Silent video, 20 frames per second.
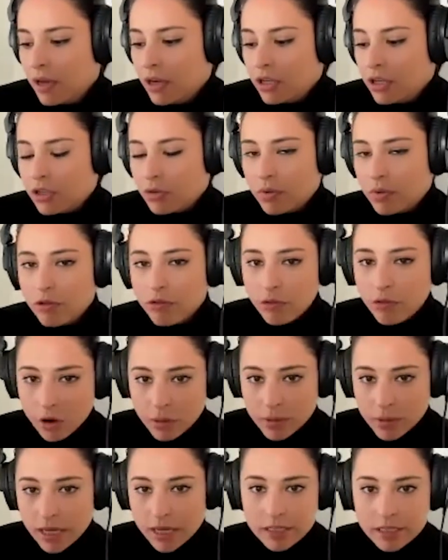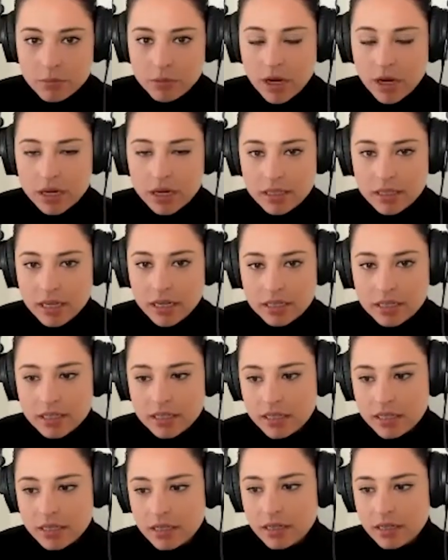So in a formalized
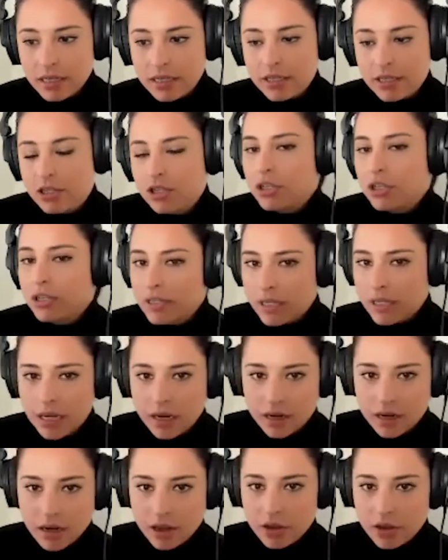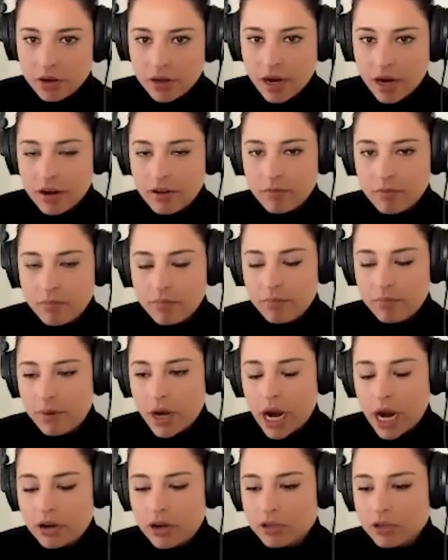process, it's just like another kind of
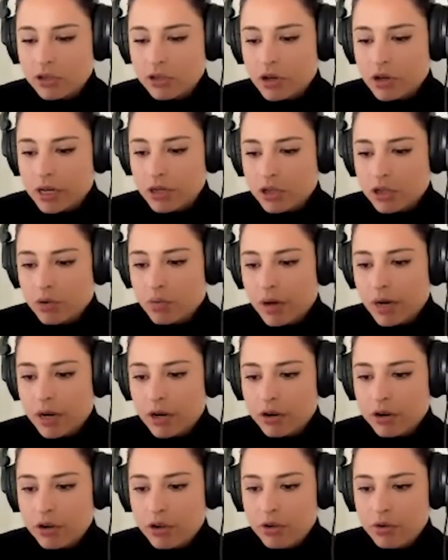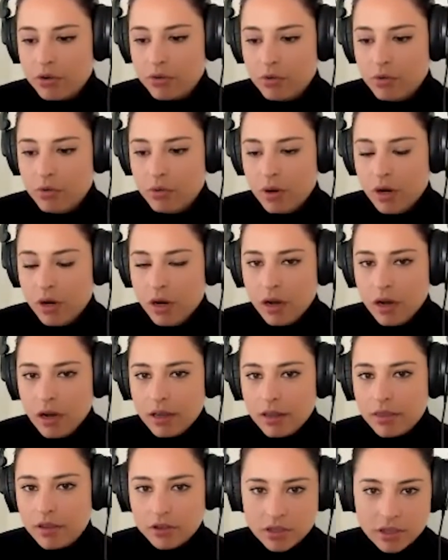background screen to where you
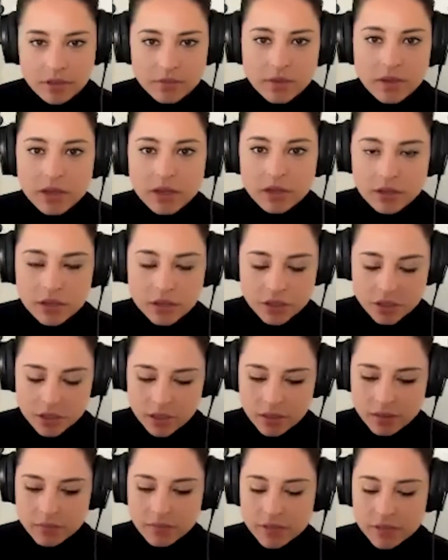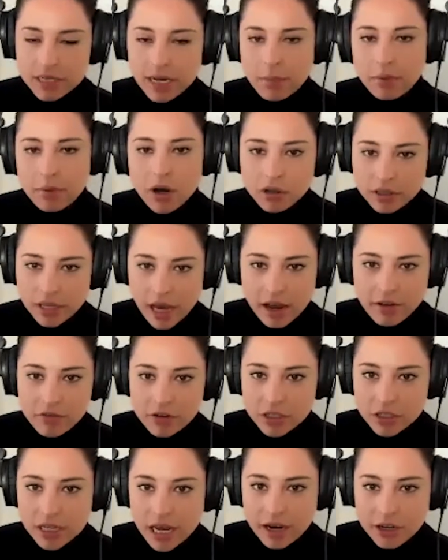there's a uh, there's a step called
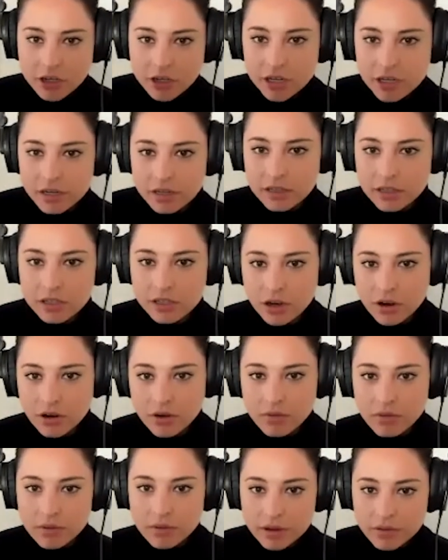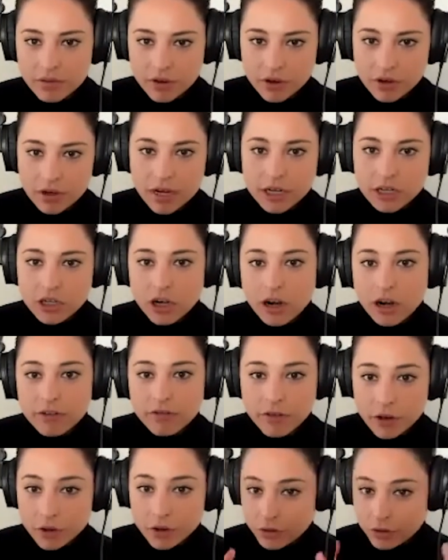adverse action and so if you're an hr
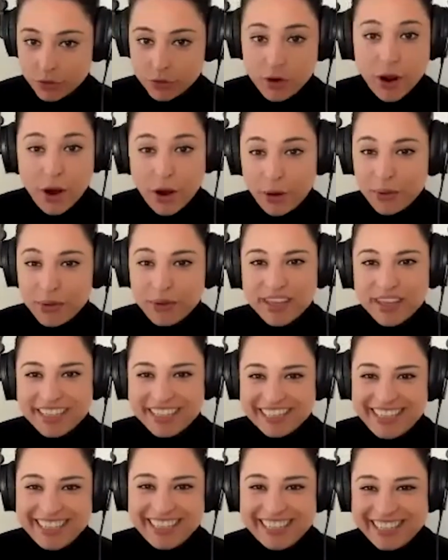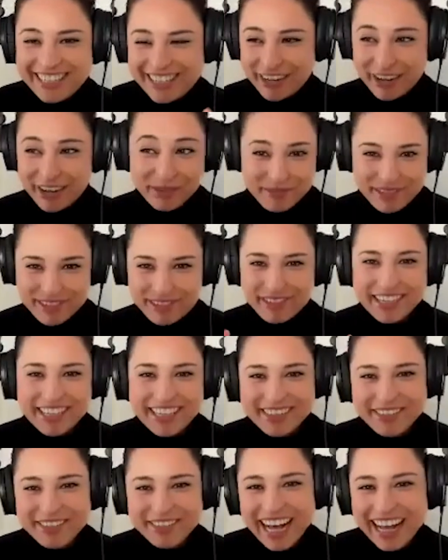folks you know these, these terms
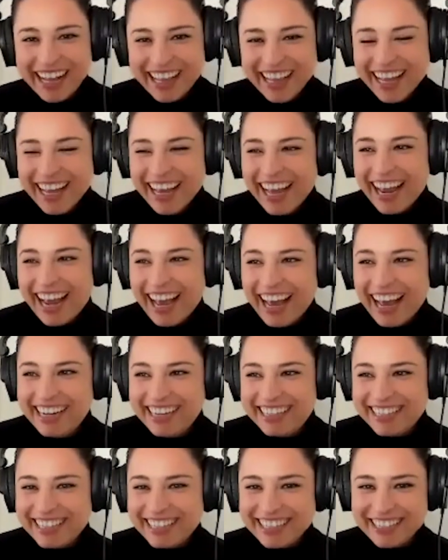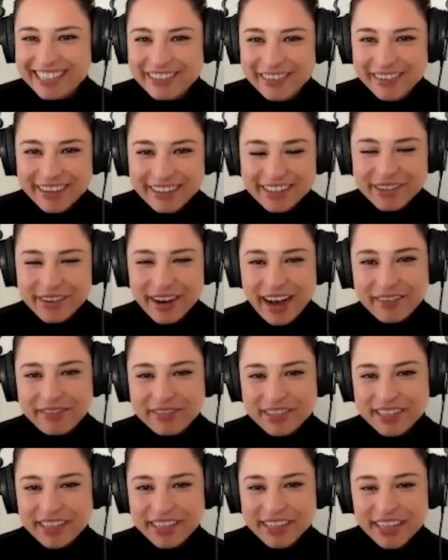really well and you you have
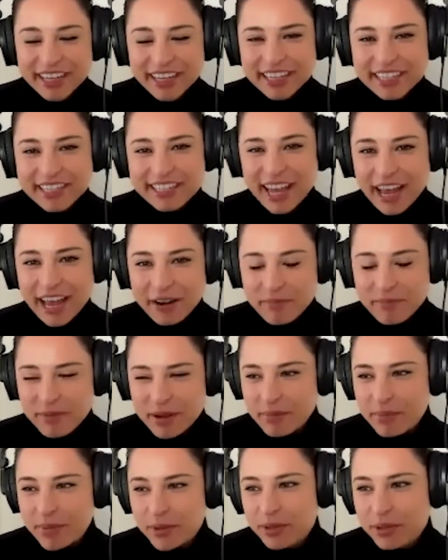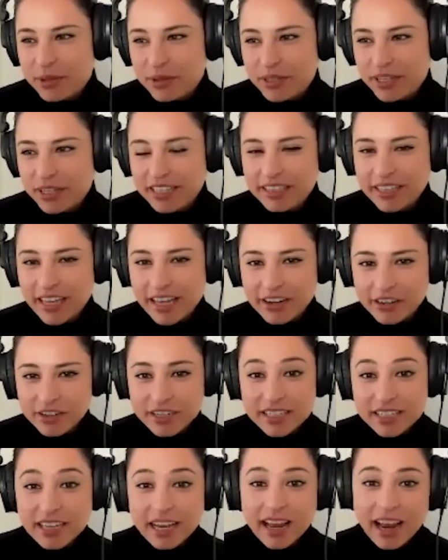to send people a letter
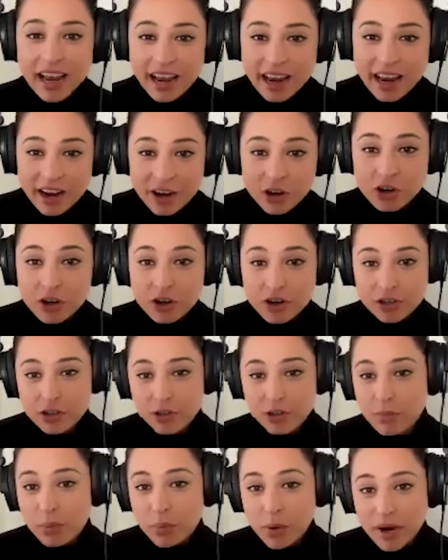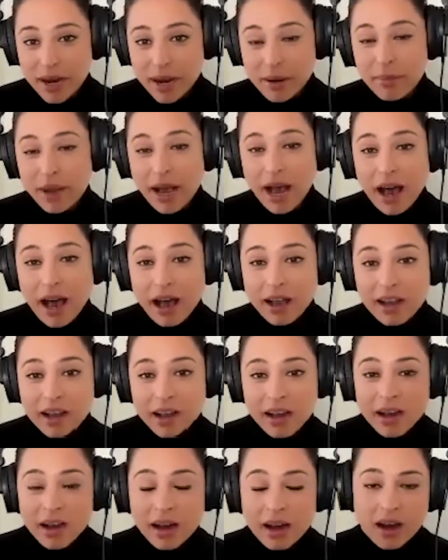to say hey your consumer report came back
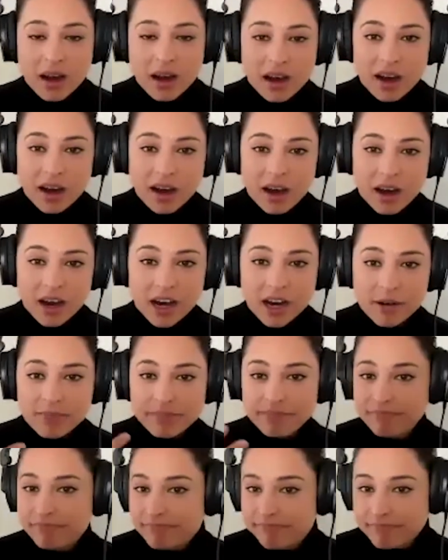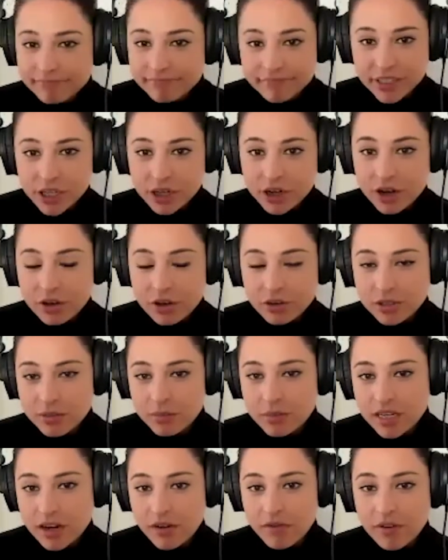um, you know some
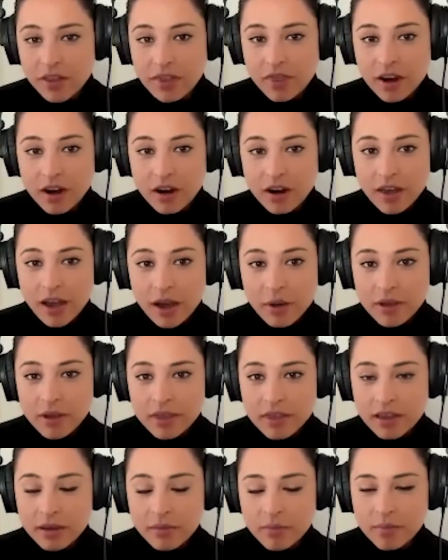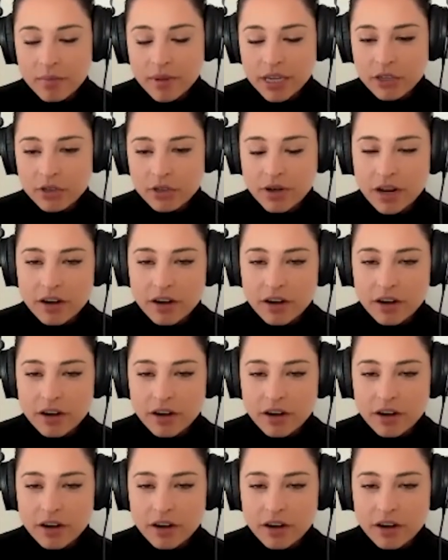stuff on there that we think makes you not a